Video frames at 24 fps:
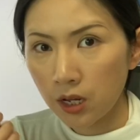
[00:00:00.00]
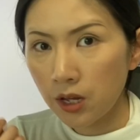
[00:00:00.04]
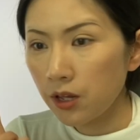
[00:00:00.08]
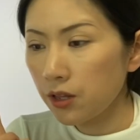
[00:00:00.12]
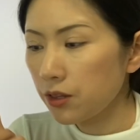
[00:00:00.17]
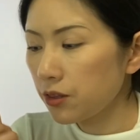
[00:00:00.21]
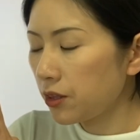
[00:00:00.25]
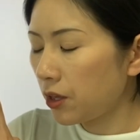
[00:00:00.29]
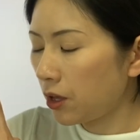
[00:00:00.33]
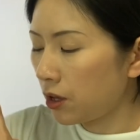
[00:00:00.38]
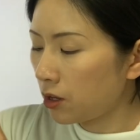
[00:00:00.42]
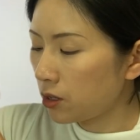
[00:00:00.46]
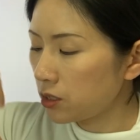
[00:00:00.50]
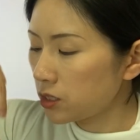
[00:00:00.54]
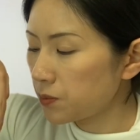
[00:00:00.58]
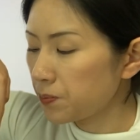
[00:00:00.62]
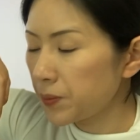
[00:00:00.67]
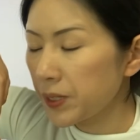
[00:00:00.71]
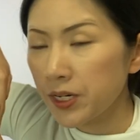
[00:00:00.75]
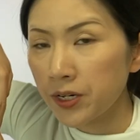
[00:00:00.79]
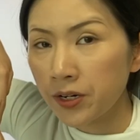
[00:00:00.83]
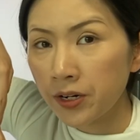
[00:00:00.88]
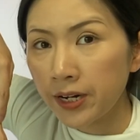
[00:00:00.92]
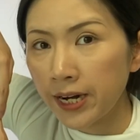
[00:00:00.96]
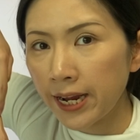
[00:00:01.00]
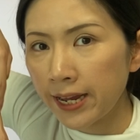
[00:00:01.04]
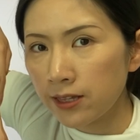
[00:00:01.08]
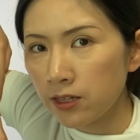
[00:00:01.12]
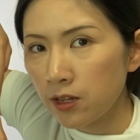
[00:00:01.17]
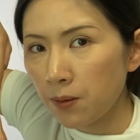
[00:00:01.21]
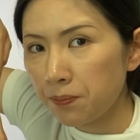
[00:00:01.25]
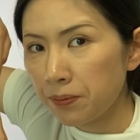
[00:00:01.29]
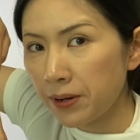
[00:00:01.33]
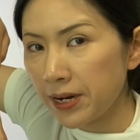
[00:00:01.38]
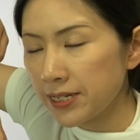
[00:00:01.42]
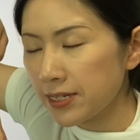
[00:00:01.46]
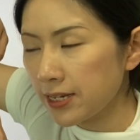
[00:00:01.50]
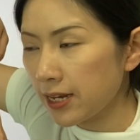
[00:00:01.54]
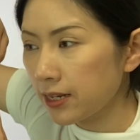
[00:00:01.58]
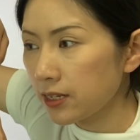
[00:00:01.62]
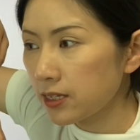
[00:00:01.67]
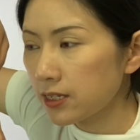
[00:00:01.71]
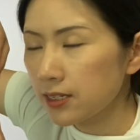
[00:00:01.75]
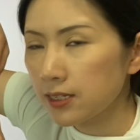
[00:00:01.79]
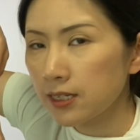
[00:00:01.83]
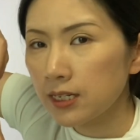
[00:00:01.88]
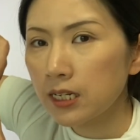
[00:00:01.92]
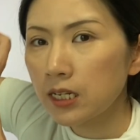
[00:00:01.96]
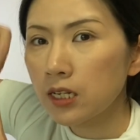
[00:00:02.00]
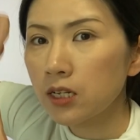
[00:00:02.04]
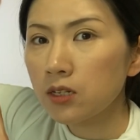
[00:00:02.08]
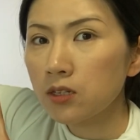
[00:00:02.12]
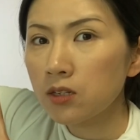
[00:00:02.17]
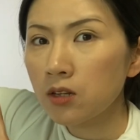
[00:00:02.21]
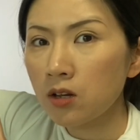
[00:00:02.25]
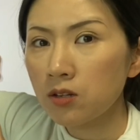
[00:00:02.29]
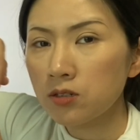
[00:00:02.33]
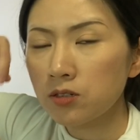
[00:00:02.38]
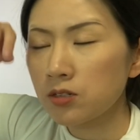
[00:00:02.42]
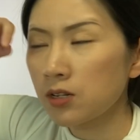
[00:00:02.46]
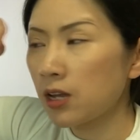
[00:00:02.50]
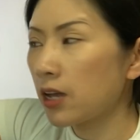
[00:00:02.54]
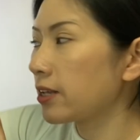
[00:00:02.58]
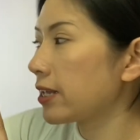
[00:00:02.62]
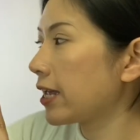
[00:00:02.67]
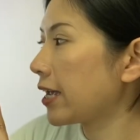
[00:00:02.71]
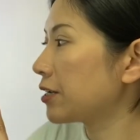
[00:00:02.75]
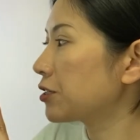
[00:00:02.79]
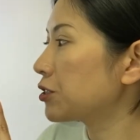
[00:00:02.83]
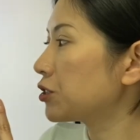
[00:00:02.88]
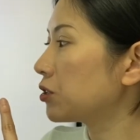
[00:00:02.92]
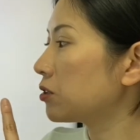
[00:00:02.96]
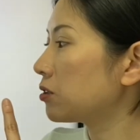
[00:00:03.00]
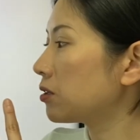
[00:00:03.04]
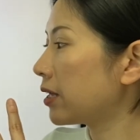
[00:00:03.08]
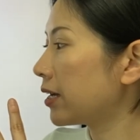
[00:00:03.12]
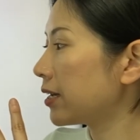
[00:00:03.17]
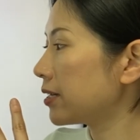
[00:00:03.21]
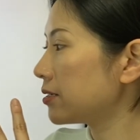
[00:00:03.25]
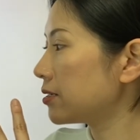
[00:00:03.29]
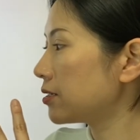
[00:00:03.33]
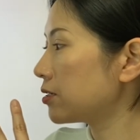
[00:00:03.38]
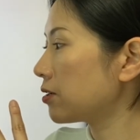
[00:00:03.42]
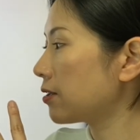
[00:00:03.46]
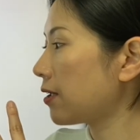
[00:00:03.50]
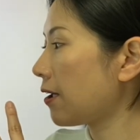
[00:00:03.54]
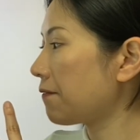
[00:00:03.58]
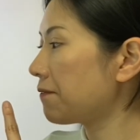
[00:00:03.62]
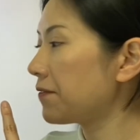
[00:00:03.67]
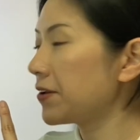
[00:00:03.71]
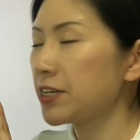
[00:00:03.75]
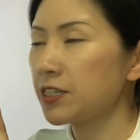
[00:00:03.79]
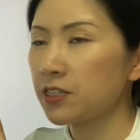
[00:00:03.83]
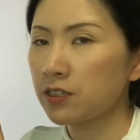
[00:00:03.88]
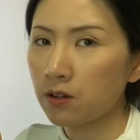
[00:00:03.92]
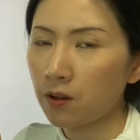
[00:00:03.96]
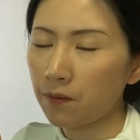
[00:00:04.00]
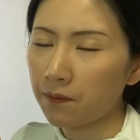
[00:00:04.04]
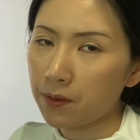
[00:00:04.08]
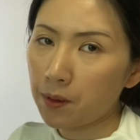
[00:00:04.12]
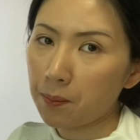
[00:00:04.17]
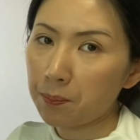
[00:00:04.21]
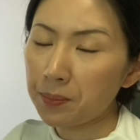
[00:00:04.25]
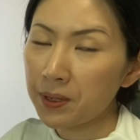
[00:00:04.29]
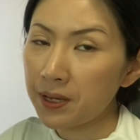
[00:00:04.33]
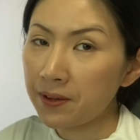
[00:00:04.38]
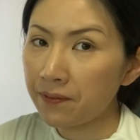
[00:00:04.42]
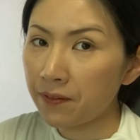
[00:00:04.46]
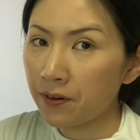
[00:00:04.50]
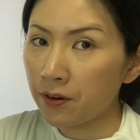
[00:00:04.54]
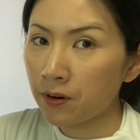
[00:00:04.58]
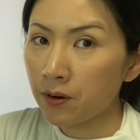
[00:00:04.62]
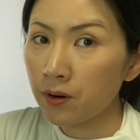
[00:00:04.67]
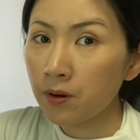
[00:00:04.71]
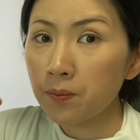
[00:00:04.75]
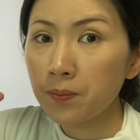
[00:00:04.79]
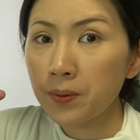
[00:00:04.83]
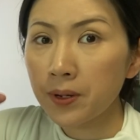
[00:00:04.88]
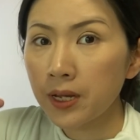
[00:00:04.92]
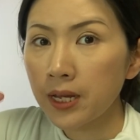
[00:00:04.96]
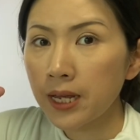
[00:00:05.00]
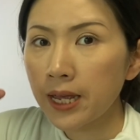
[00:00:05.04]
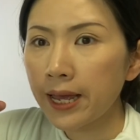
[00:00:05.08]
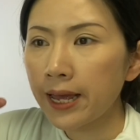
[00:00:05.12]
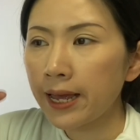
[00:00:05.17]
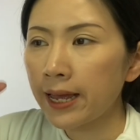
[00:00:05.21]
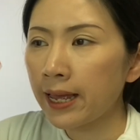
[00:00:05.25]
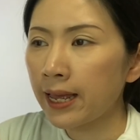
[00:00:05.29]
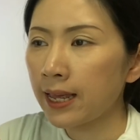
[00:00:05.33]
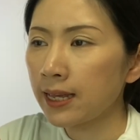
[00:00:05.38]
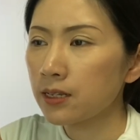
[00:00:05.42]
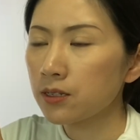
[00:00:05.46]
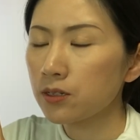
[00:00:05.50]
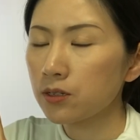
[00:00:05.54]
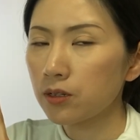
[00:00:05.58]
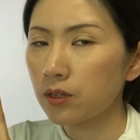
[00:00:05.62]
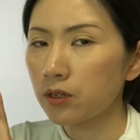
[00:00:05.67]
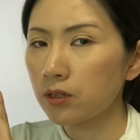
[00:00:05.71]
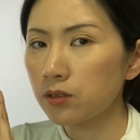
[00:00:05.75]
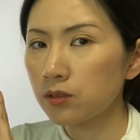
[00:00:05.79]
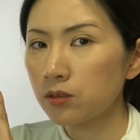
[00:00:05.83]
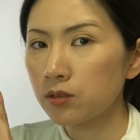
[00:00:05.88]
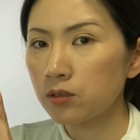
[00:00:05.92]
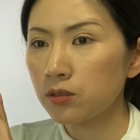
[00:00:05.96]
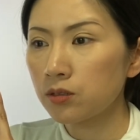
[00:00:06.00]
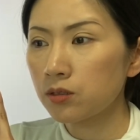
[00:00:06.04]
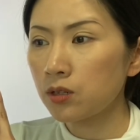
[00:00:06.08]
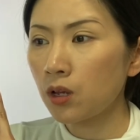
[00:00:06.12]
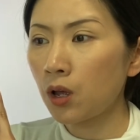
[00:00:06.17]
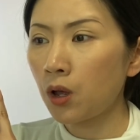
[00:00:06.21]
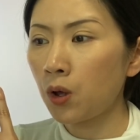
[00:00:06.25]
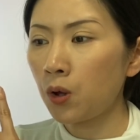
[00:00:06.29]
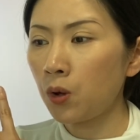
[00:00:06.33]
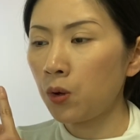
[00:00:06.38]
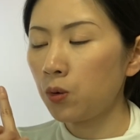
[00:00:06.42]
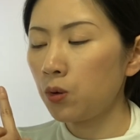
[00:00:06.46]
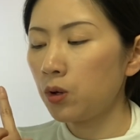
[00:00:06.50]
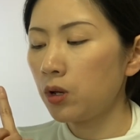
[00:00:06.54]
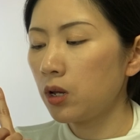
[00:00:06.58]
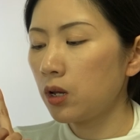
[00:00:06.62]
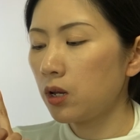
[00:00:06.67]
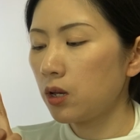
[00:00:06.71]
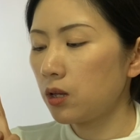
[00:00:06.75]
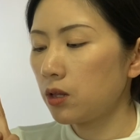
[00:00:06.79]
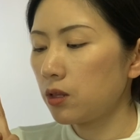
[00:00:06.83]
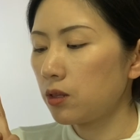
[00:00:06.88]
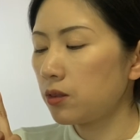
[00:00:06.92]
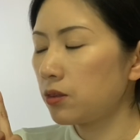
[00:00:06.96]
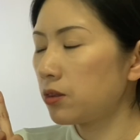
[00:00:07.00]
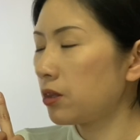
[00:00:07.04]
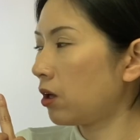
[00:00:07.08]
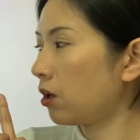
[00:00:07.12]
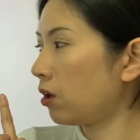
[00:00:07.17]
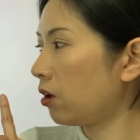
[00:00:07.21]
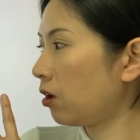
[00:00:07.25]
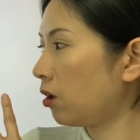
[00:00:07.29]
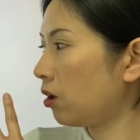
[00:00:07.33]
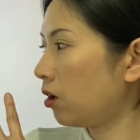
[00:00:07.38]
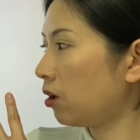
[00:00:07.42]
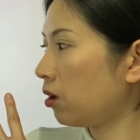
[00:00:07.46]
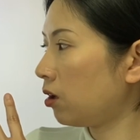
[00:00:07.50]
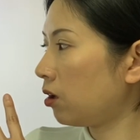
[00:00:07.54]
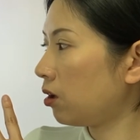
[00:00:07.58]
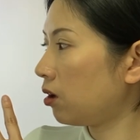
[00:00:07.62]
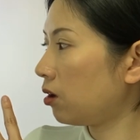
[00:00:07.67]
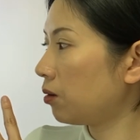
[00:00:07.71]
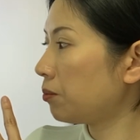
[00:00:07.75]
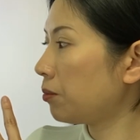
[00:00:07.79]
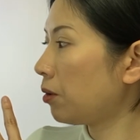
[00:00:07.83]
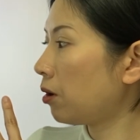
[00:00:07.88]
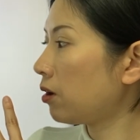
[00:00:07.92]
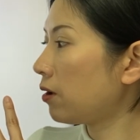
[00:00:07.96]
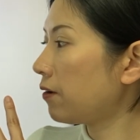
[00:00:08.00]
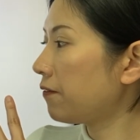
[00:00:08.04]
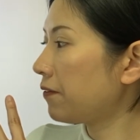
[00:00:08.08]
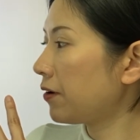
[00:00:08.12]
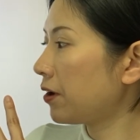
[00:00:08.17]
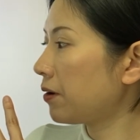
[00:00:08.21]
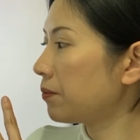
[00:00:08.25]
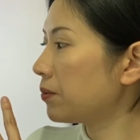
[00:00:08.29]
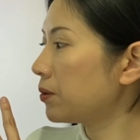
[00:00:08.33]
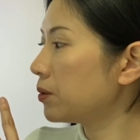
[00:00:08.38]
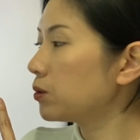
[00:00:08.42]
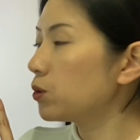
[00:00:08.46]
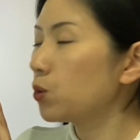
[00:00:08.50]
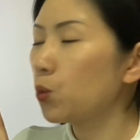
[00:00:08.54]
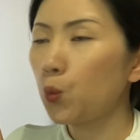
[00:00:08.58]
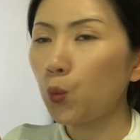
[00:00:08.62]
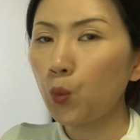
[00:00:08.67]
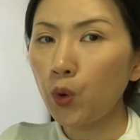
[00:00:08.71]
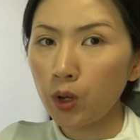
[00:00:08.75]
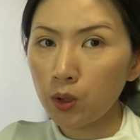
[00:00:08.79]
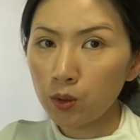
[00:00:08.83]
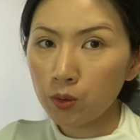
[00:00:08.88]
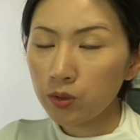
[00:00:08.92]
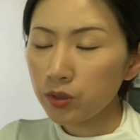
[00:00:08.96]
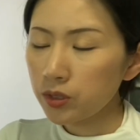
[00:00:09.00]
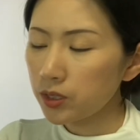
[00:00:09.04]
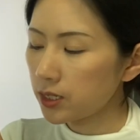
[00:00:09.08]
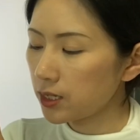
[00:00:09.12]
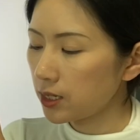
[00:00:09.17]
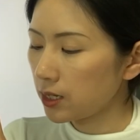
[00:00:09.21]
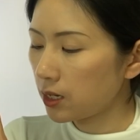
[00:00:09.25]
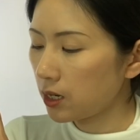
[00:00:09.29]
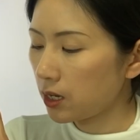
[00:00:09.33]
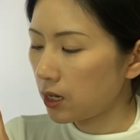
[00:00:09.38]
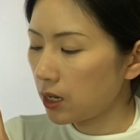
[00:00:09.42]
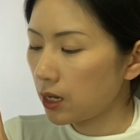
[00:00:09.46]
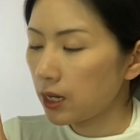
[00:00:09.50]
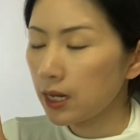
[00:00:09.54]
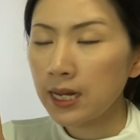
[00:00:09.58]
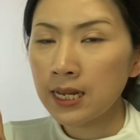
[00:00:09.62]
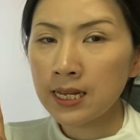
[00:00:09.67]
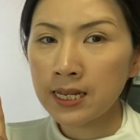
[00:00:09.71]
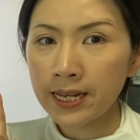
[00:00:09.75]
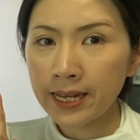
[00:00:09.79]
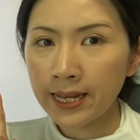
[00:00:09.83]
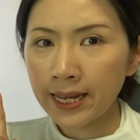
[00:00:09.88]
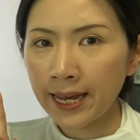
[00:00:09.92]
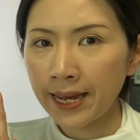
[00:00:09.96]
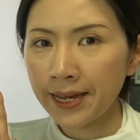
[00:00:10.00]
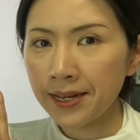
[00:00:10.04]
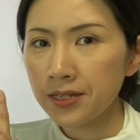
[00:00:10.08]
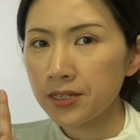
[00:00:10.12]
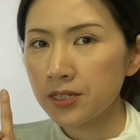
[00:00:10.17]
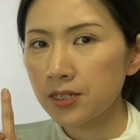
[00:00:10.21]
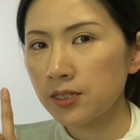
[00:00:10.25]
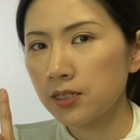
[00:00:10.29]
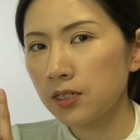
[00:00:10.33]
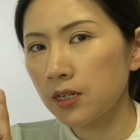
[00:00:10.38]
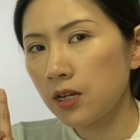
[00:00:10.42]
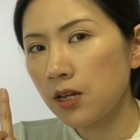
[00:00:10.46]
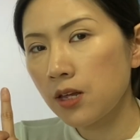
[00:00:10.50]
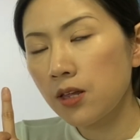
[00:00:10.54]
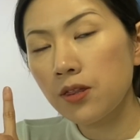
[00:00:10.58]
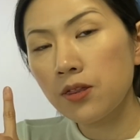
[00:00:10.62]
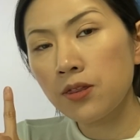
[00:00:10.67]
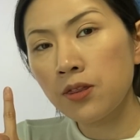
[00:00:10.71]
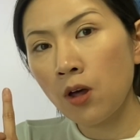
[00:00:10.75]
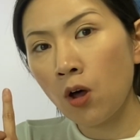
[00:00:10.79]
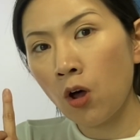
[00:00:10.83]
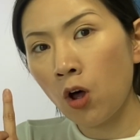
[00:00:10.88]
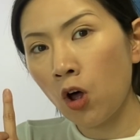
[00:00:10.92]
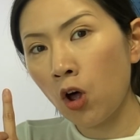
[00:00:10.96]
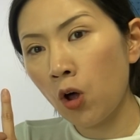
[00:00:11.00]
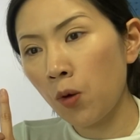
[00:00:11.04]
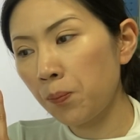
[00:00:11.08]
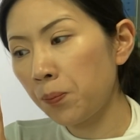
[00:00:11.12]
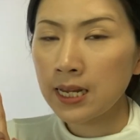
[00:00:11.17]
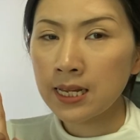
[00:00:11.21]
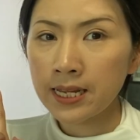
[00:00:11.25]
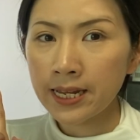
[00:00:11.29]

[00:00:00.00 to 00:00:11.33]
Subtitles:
the speaker at the present does not actualize the definition of the be verb. So the modal verb would indicate the